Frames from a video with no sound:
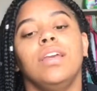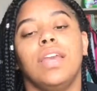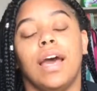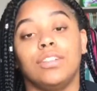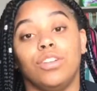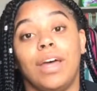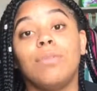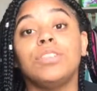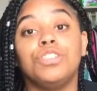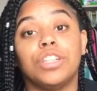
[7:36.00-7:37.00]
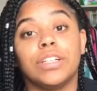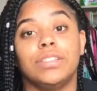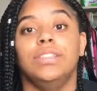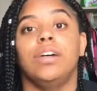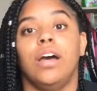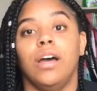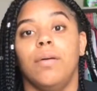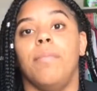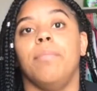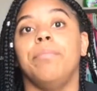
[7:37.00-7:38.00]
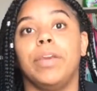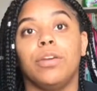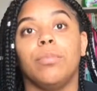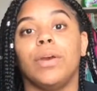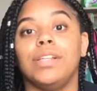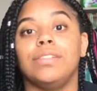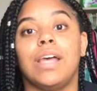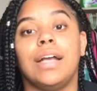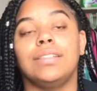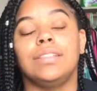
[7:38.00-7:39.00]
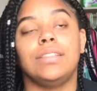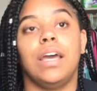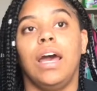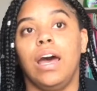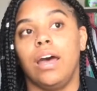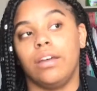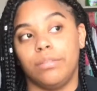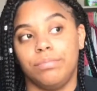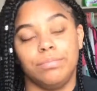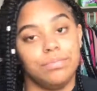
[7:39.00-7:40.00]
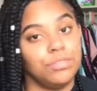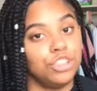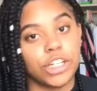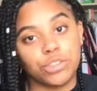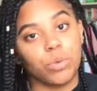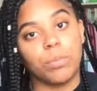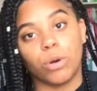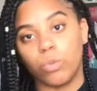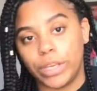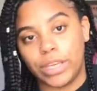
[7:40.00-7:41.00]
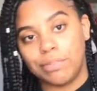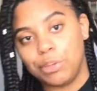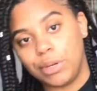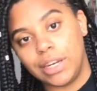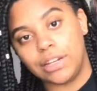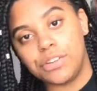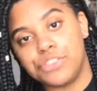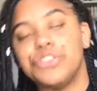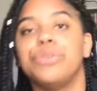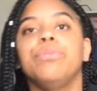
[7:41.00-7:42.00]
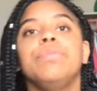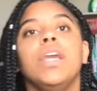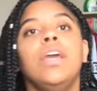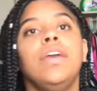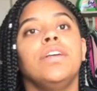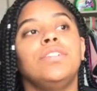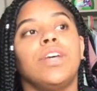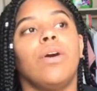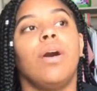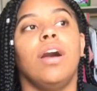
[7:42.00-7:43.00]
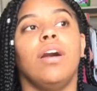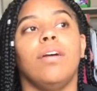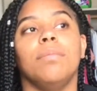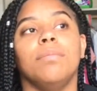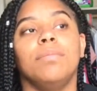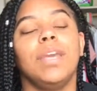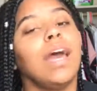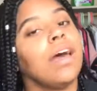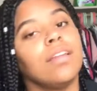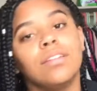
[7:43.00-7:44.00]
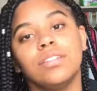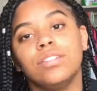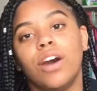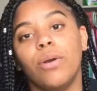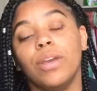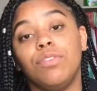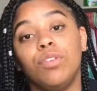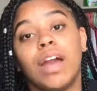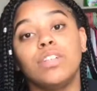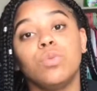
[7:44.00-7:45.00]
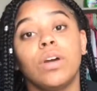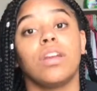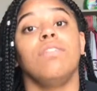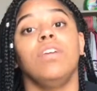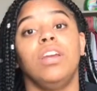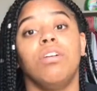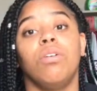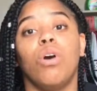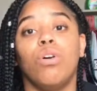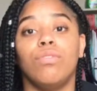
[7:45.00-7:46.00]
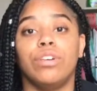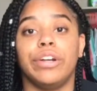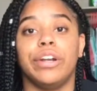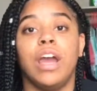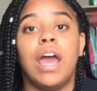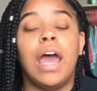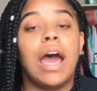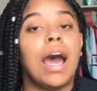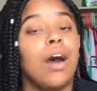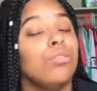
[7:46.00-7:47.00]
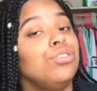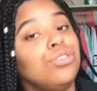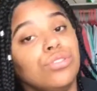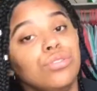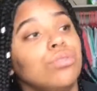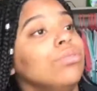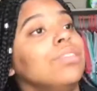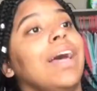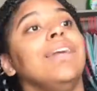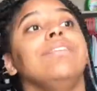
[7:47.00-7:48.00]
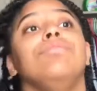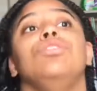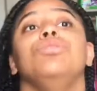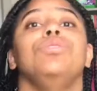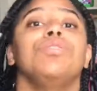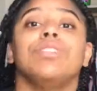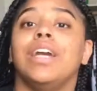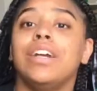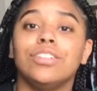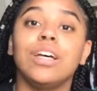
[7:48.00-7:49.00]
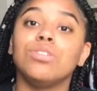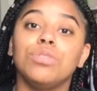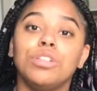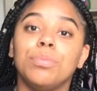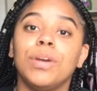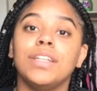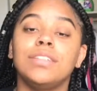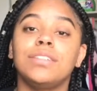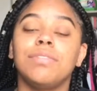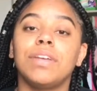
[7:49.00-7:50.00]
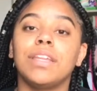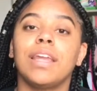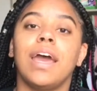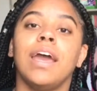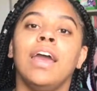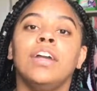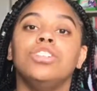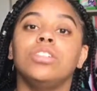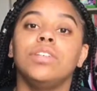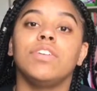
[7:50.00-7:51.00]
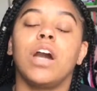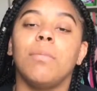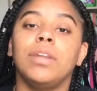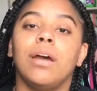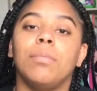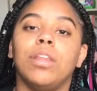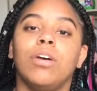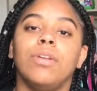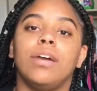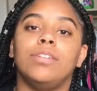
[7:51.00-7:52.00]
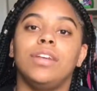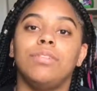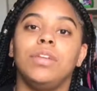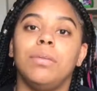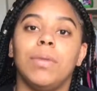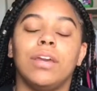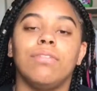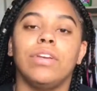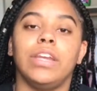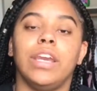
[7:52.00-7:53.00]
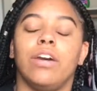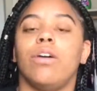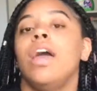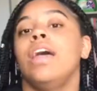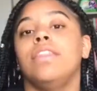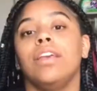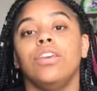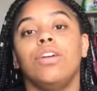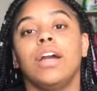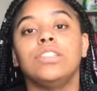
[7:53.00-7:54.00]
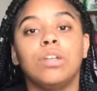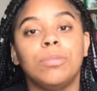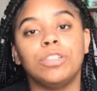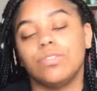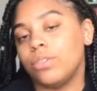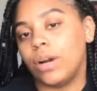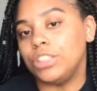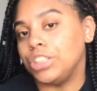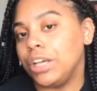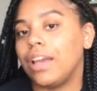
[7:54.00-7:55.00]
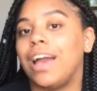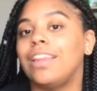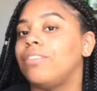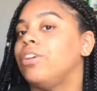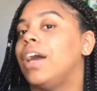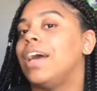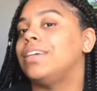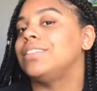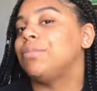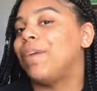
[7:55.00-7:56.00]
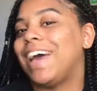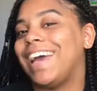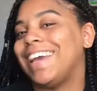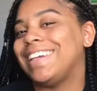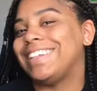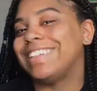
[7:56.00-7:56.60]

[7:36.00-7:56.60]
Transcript: yeah, so that was a trick to make your braids last stretch one more week if you needed it to. So yeah, so if you guys want a video over how to like do different hairstyles with your braids and stuff like that, just leave a comment down below and I'll definitely make a video. Thank you guys so much for watching. I love you guys. Bye.